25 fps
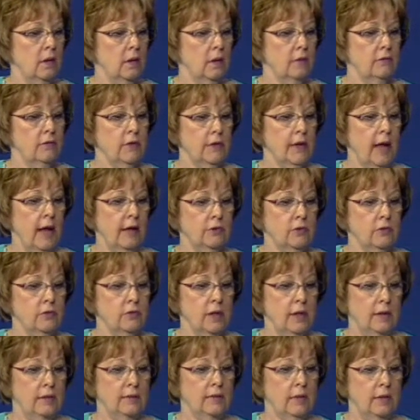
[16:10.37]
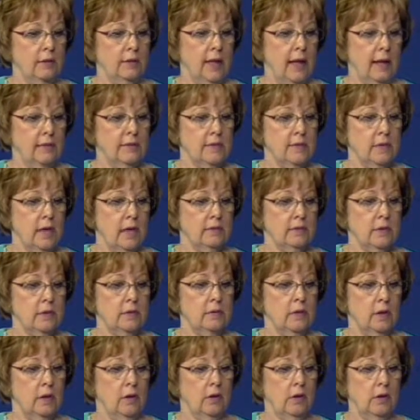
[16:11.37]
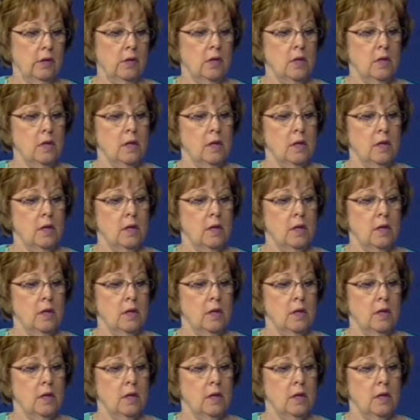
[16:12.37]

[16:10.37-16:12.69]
if the doctor thinks that that's necessary.